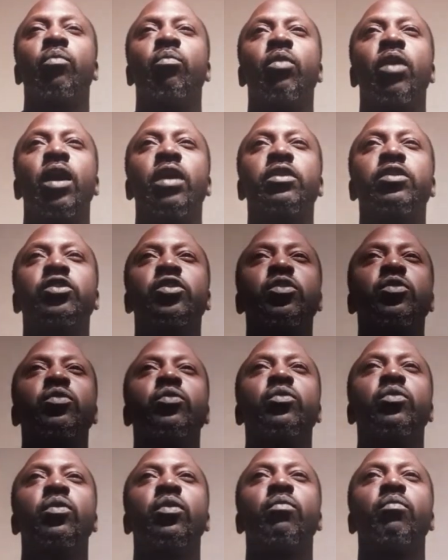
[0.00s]
We can
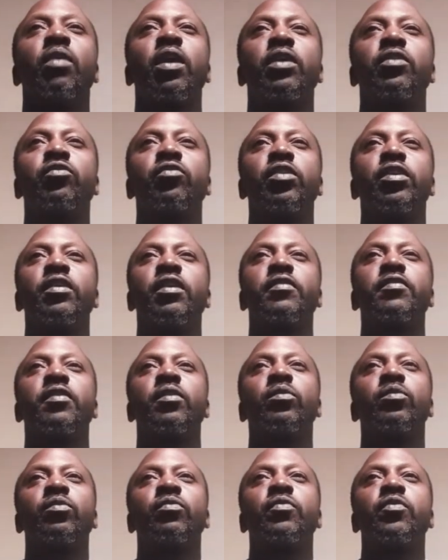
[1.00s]
treat
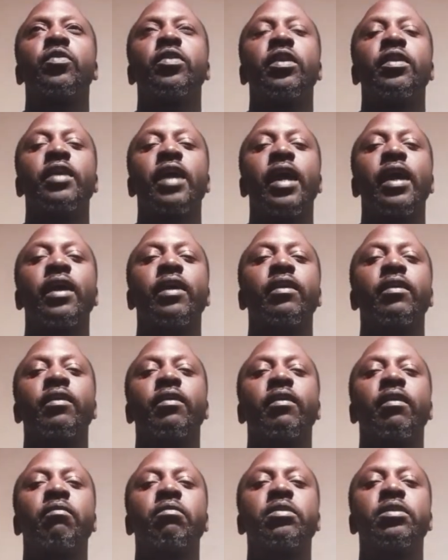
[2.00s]
ourselves through the diet
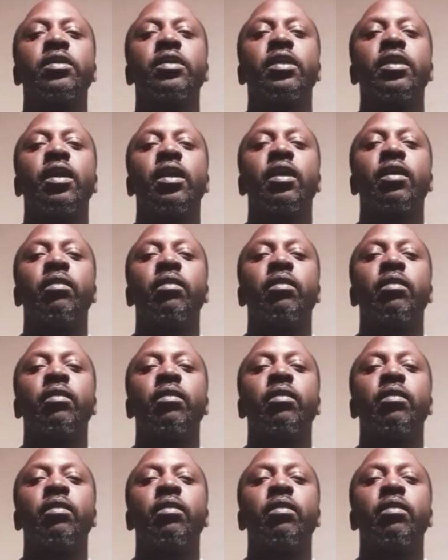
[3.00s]
that we